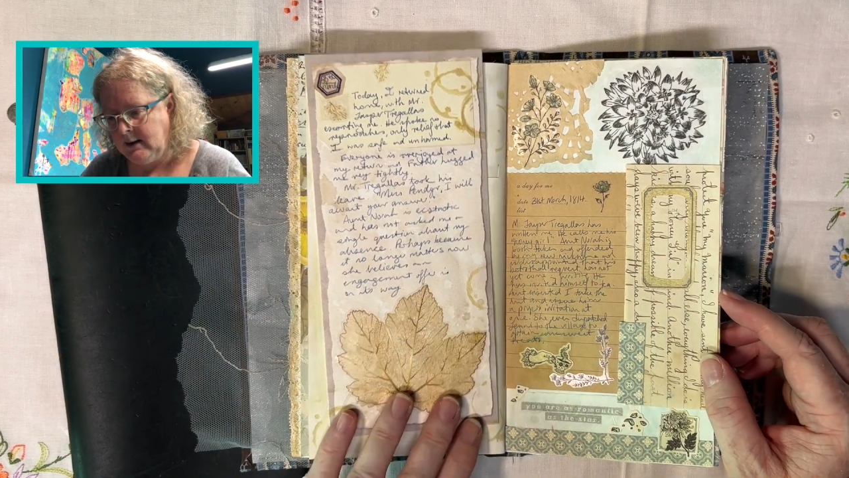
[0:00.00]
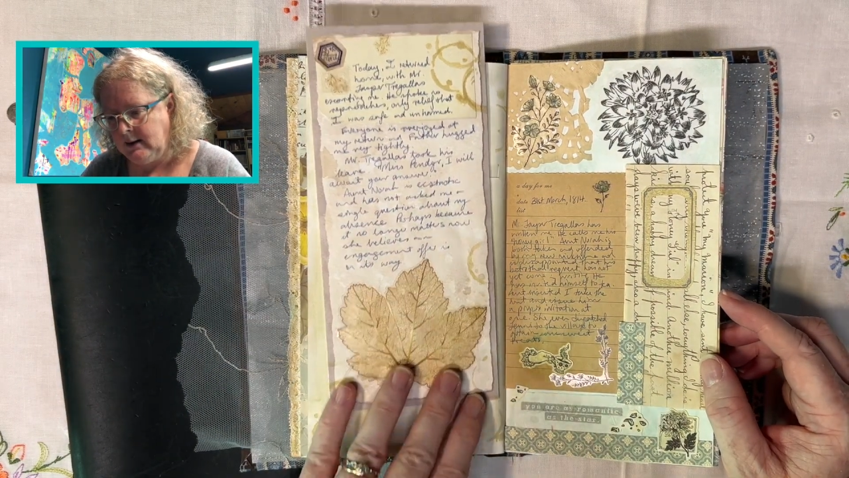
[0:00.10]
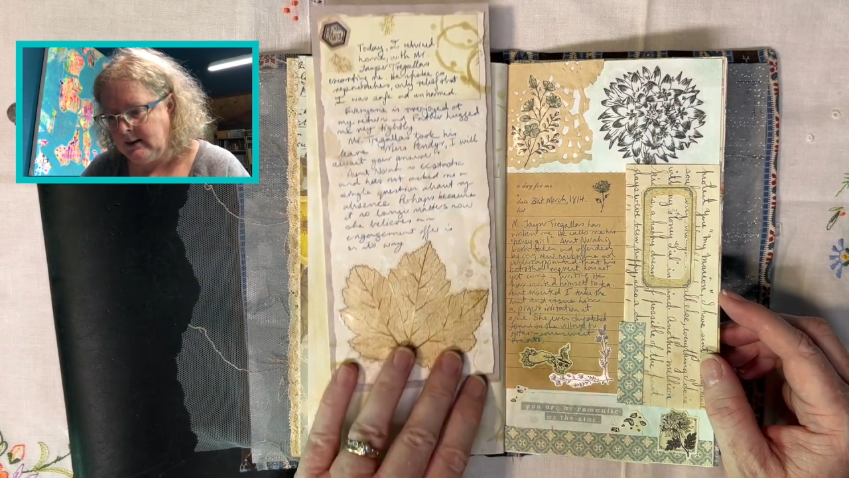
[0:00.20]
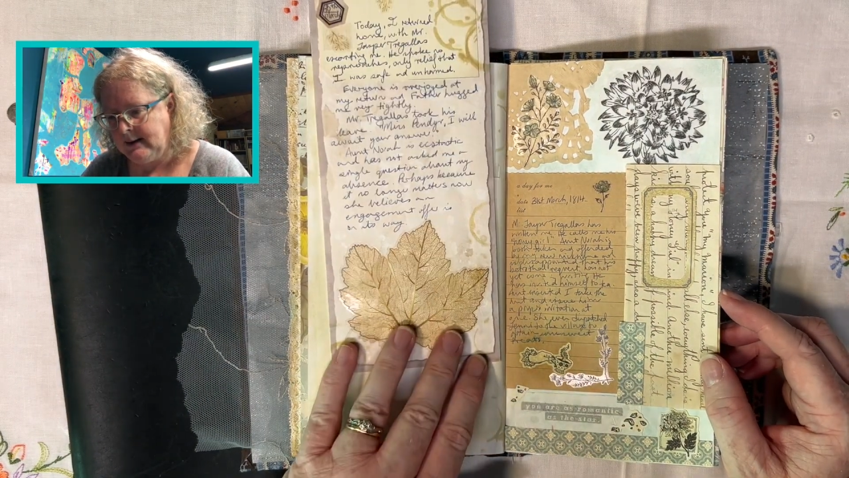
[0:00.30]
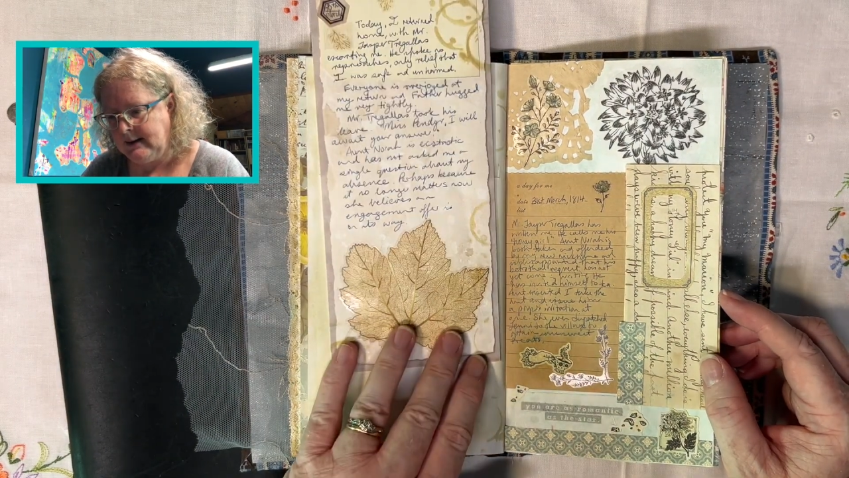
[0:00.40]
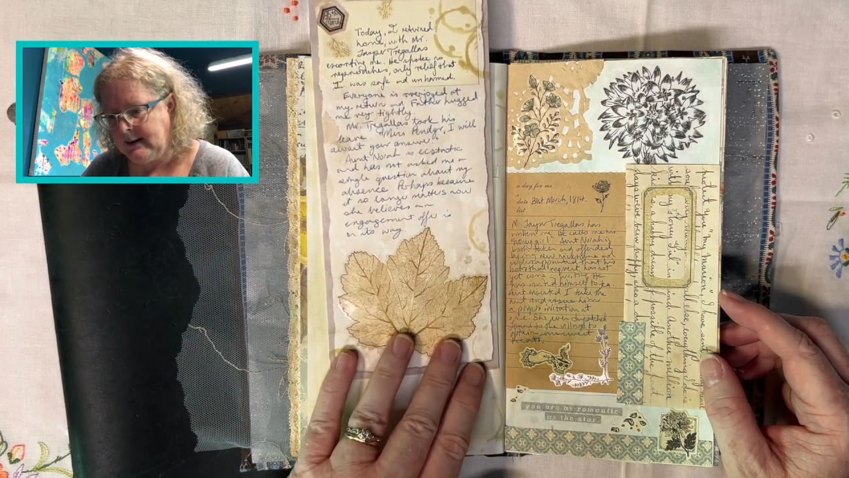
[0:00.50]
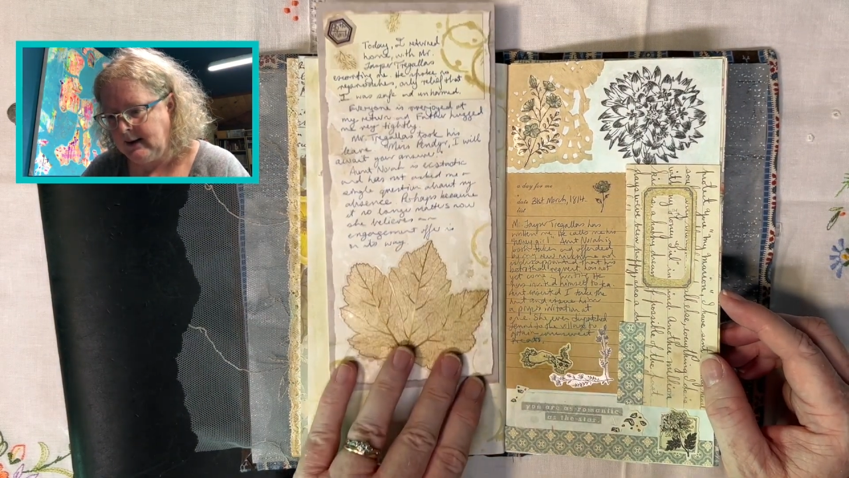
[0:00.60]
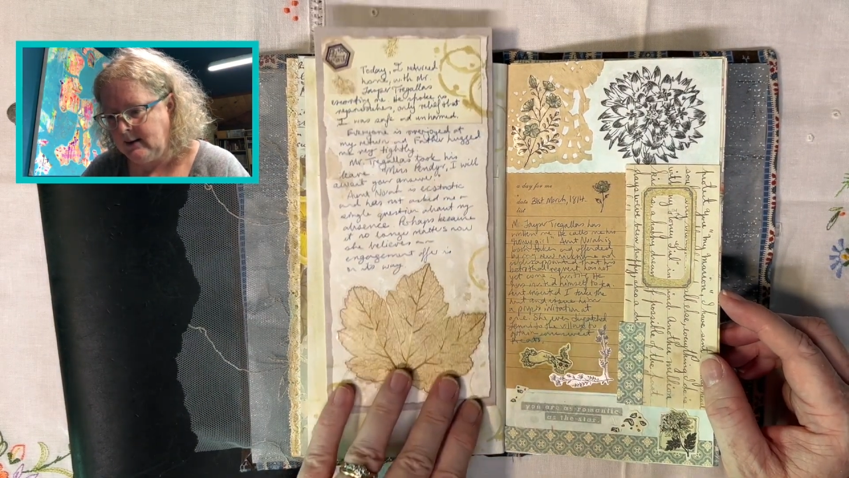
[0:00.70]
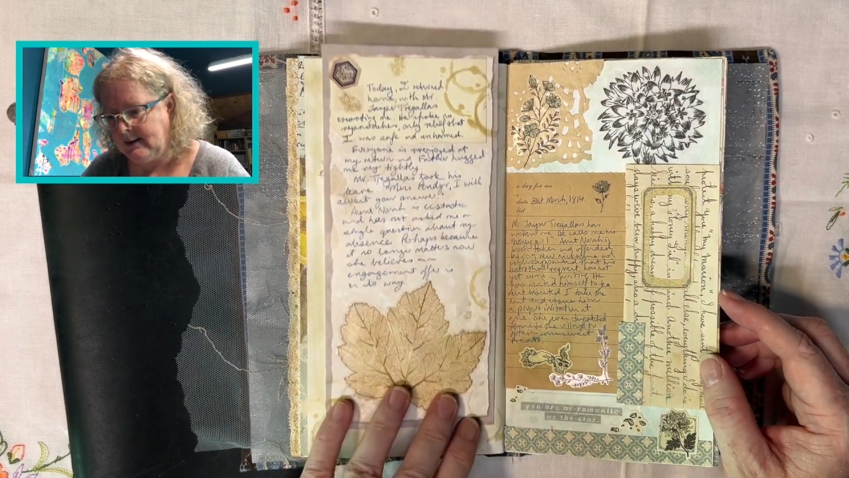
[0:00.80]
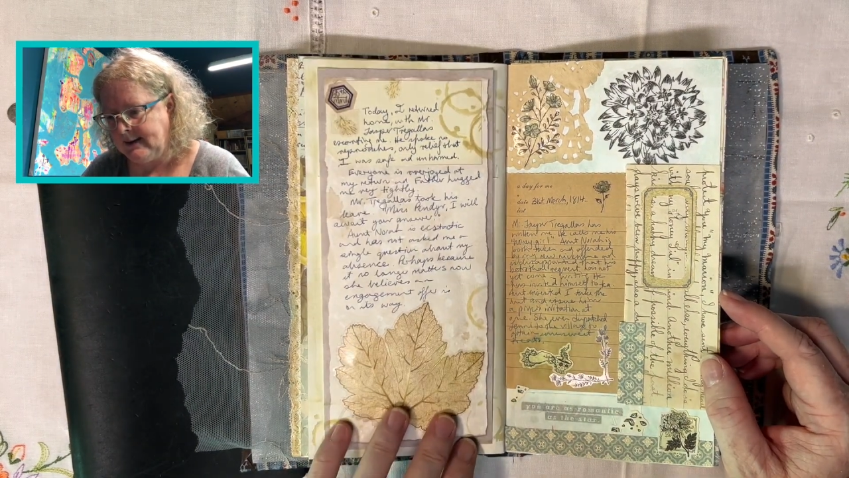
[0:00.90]
Just like a
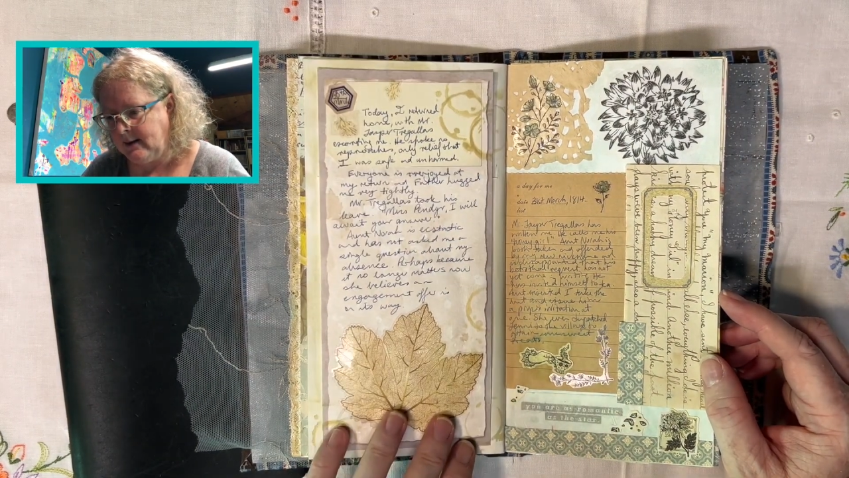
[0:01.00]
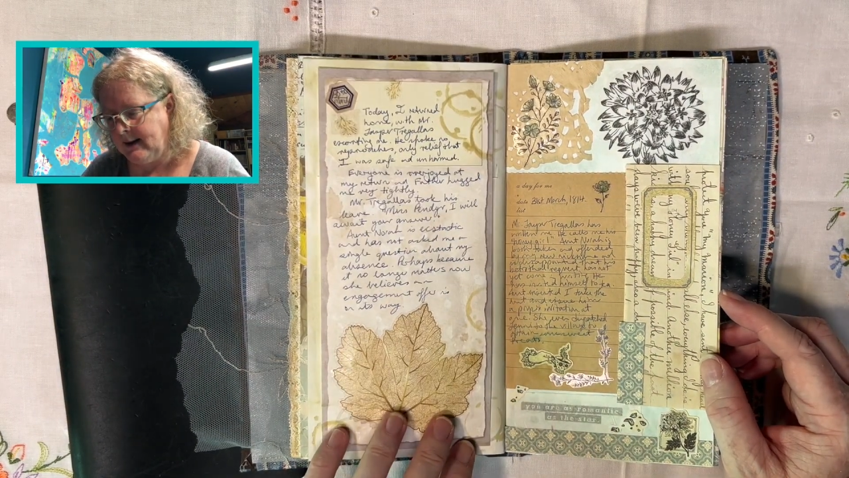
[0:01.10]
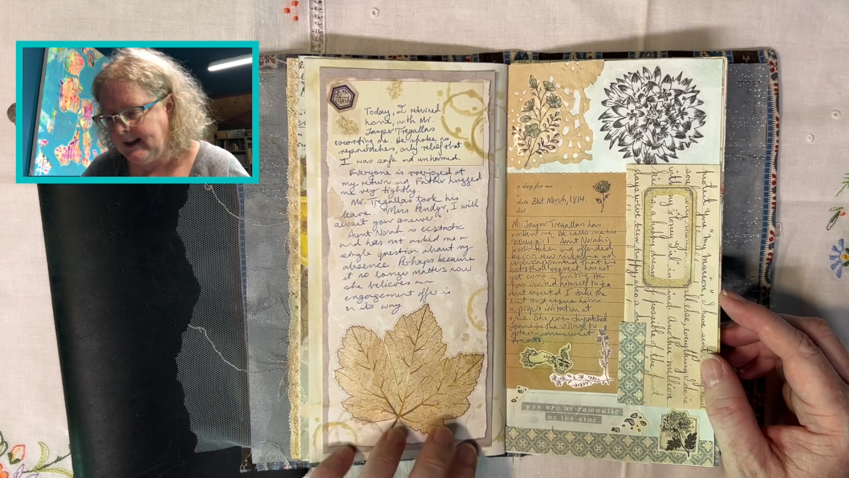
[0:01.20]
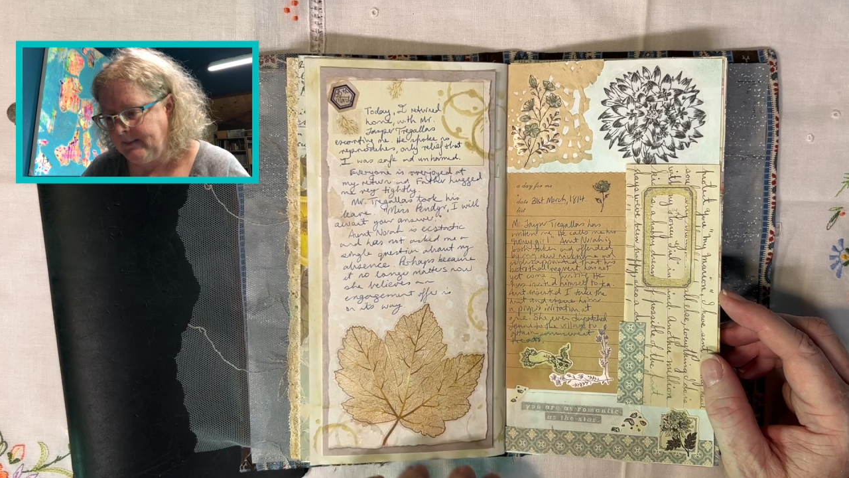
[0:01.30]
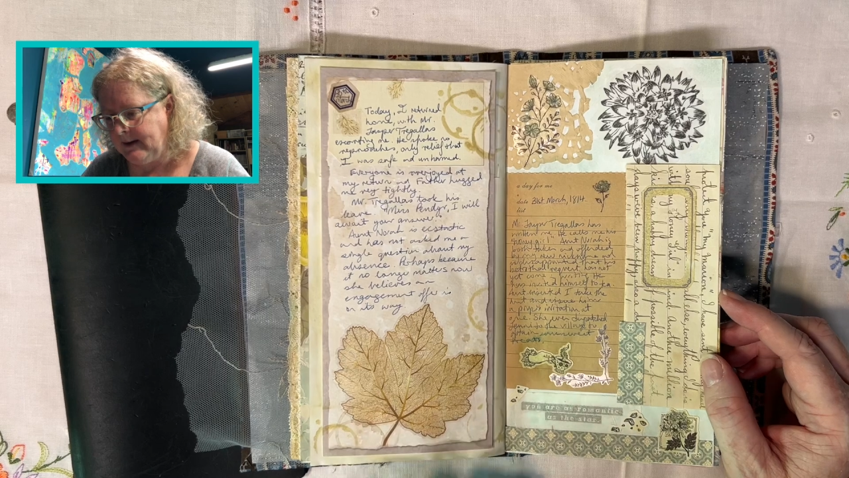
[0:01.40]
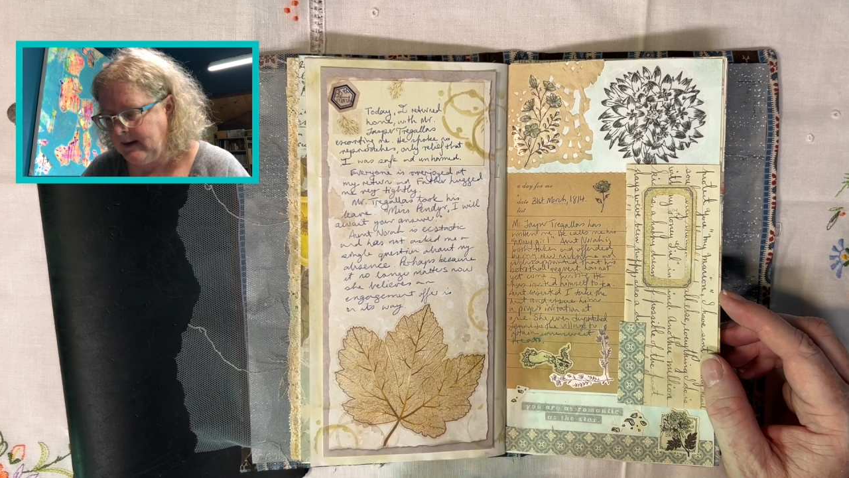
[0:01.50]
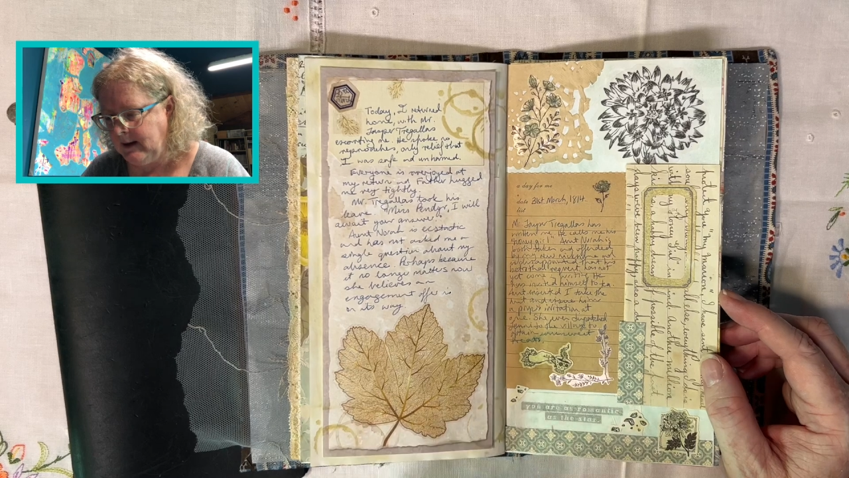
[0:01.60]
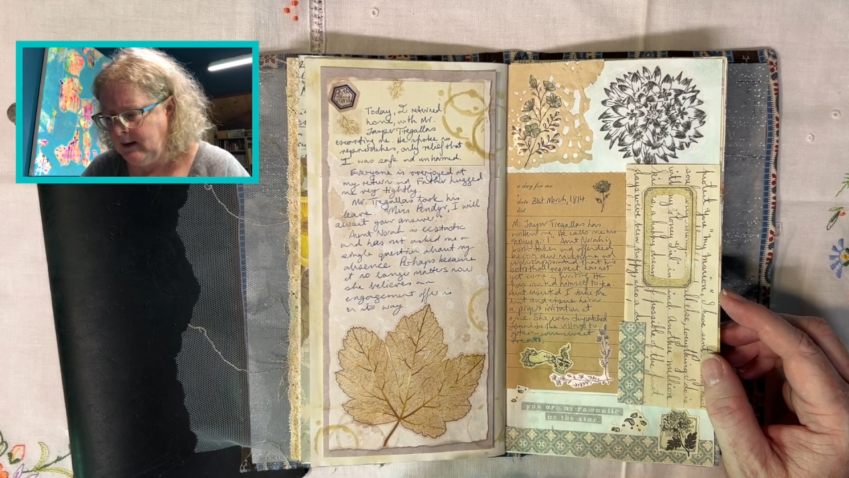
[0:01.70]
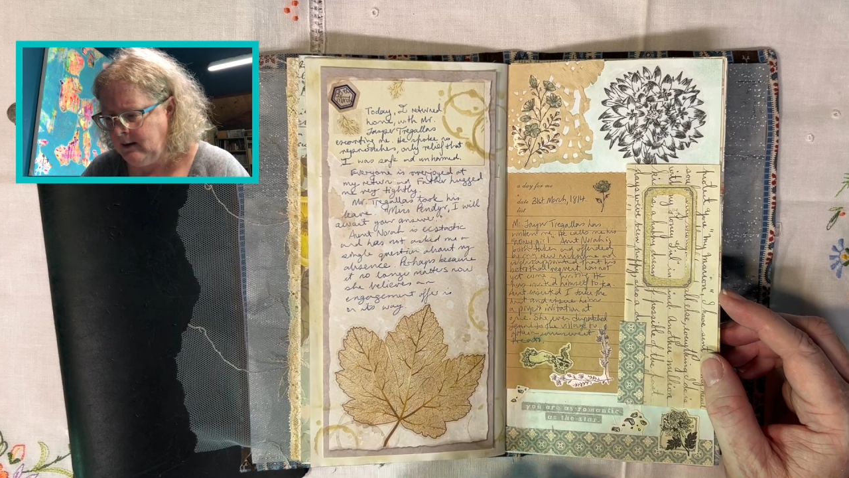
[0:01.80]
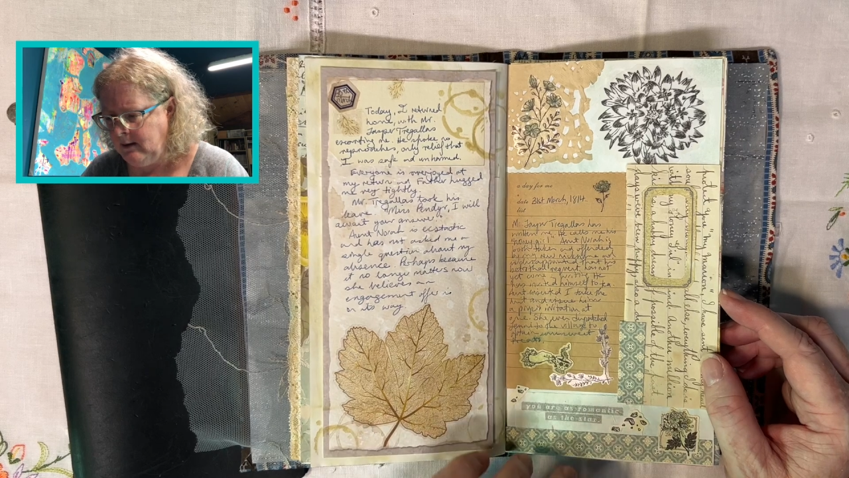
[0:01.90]
little slide-uppy thing.